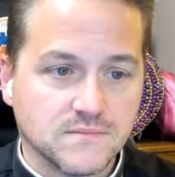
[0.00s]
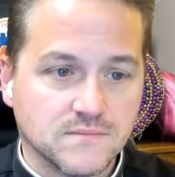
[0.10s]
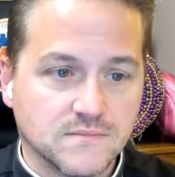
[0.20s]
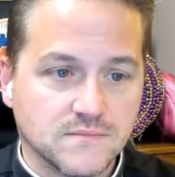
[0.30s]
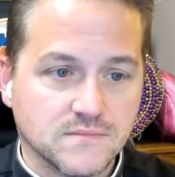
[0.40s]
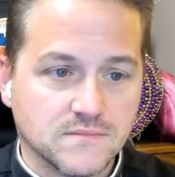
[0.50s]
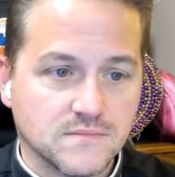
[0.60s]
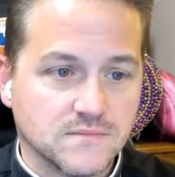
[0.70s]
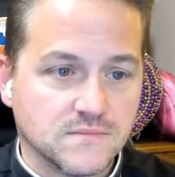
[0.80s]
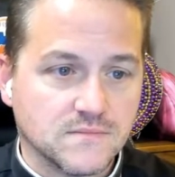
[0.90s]

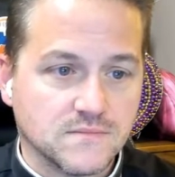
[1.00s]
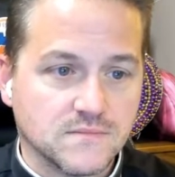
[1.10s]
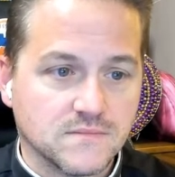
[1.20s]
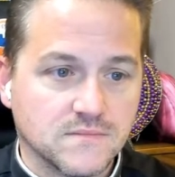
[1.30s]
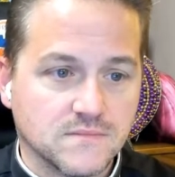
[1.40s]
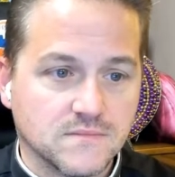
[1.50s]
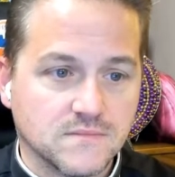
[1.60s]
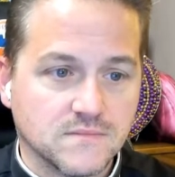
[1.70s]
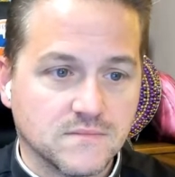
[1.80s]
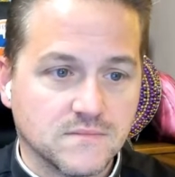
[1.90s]

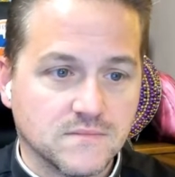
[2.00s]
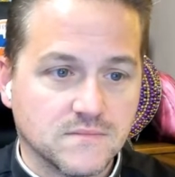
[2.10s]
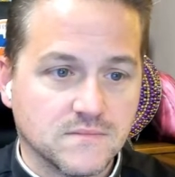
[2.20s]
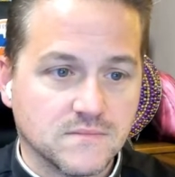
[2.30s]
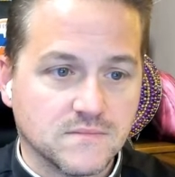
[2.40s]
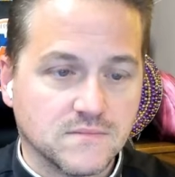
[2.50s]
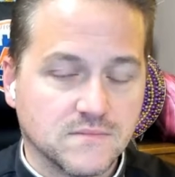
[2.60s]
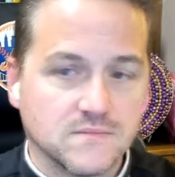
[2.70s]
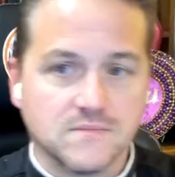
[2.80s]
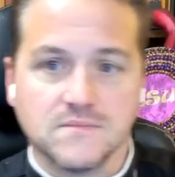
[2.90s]

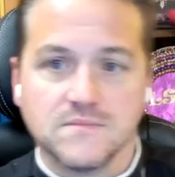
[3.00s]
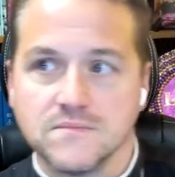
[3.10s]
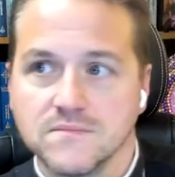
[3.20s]
Nobody speaks.